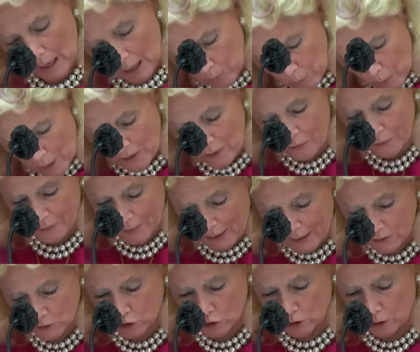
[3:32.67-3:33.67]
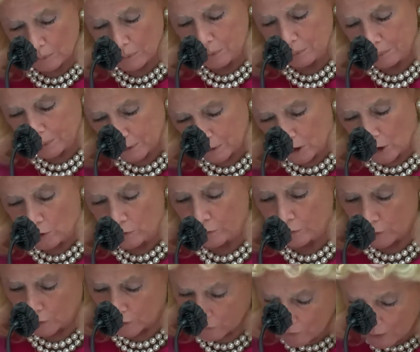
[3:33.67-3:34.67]
I want to thank Chairman Pallone
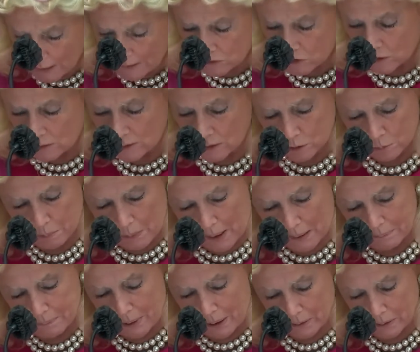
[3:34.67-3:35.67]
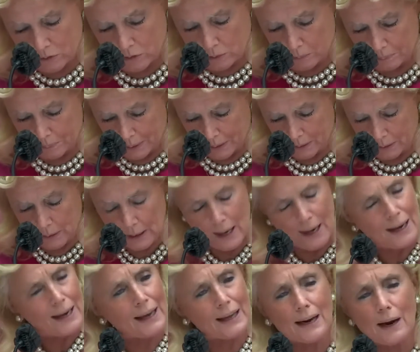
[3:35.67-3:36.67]
for advancing this bipartisan bill,
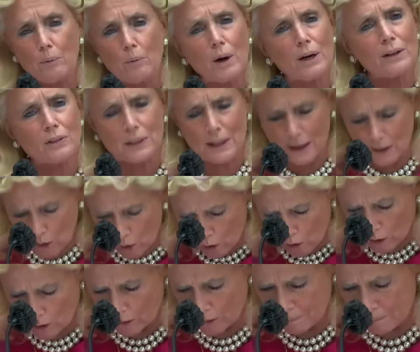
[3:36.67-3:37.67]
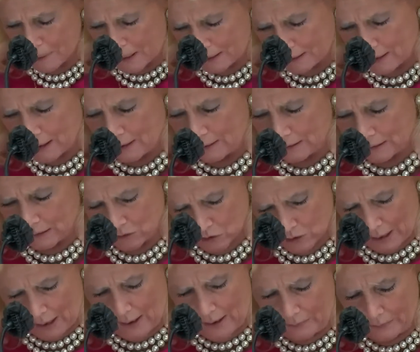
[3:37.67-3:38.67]
and I want to thank all of my
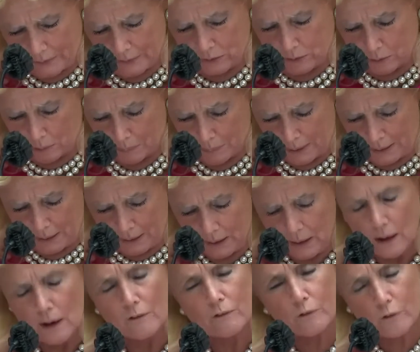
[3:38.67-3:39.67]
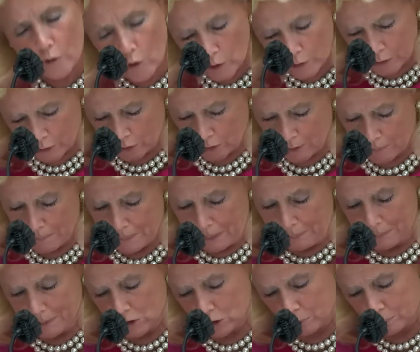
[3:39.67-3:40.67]
colleagues on this committee for their
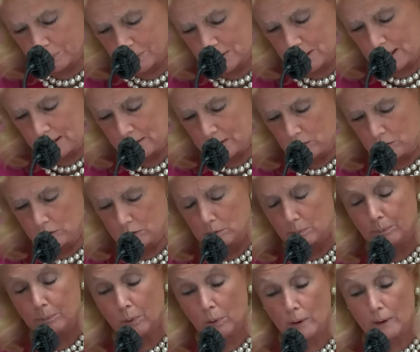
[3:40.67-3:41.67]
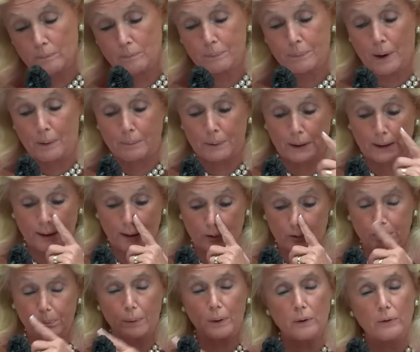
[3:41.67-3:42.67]
commitment to protecting this important public
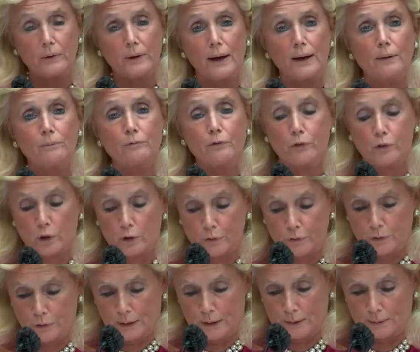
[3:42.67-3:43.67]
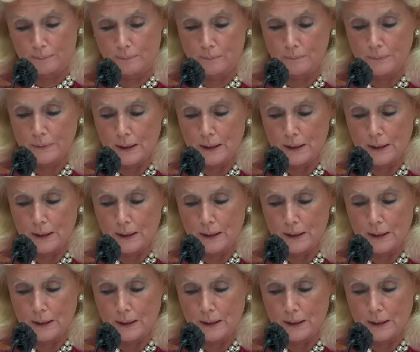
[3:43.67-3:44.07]
health program for Flint.